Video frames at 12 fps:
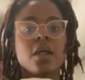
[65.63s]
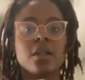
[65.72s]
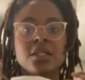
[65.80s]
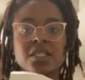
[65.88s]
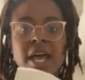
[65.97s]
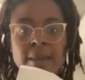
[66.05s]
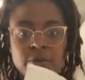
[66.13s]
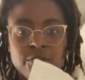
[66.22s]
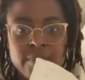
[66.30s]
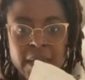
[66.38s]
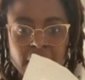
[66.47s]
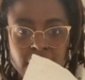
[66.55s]
The type
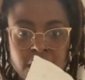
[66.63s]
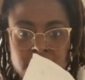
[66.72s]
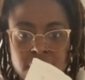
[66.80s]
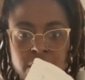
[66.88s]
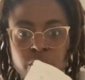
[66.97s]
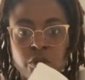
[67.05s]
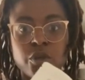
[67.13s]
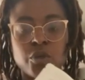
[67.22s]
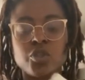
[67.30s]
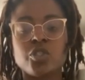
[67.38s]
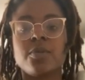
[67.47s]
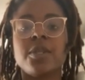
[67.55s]
of magnesium you
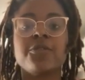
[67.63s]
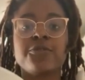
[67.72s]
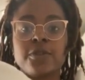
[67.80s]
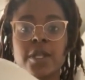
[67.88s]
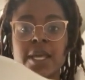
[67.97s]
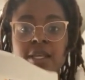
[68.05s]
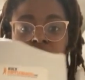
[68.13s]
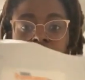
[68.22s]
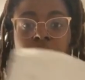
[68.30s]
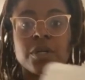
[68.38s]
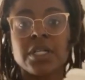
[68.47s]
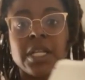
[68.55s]
use should be the flakes or a